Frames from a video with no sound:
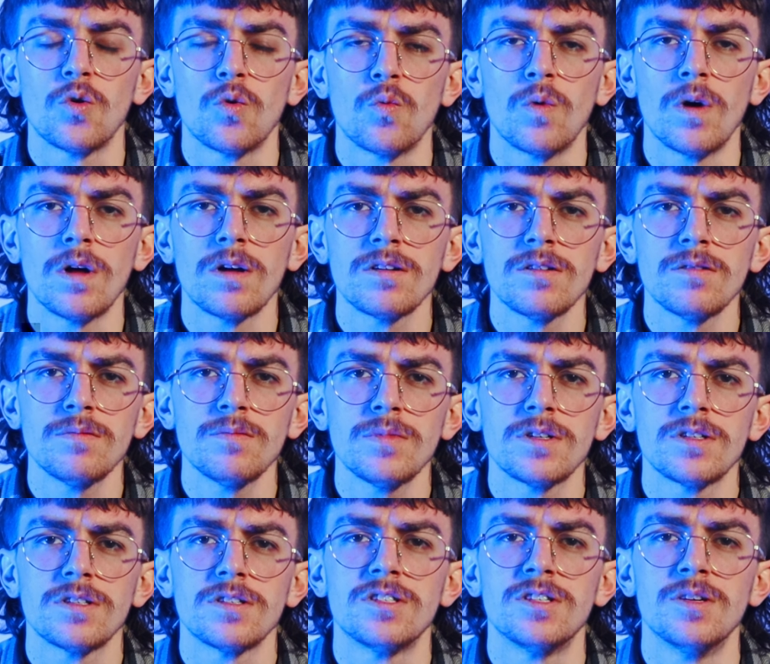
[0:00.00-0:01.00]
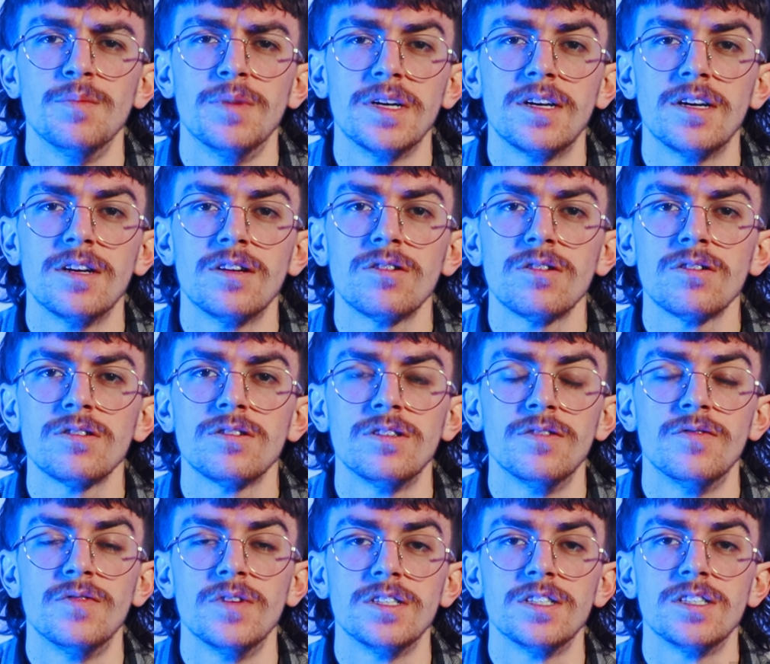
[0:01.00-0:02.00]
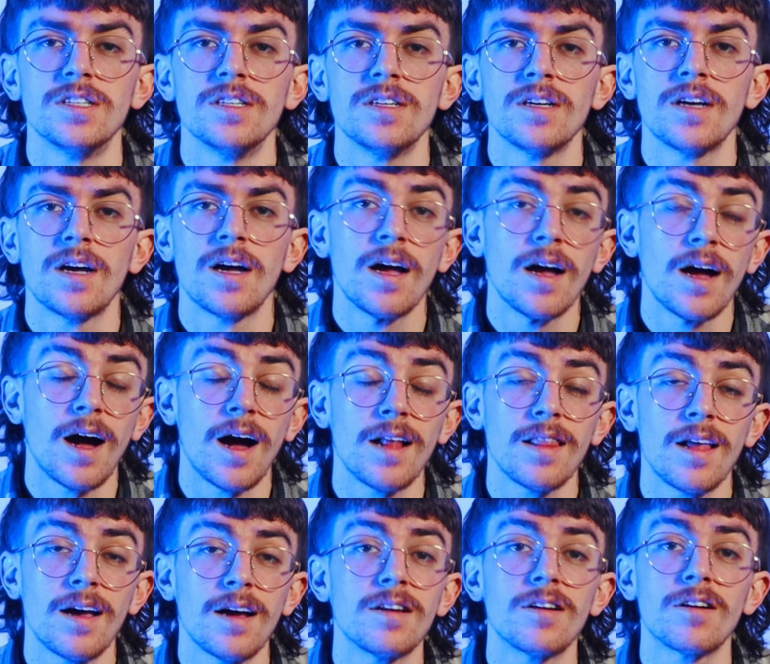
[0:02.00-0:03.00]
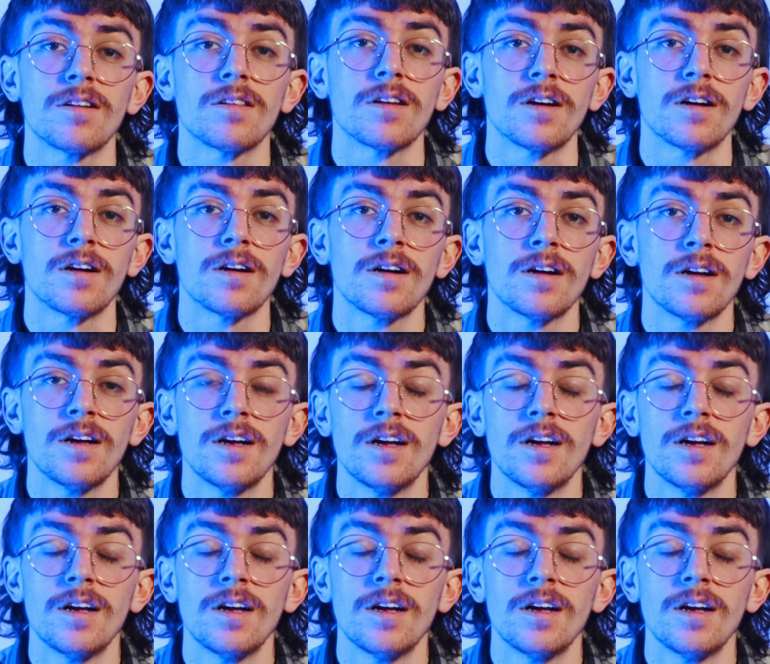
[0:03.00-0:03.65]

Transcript: Welcome to Beginner DaVinci. I lied earlier.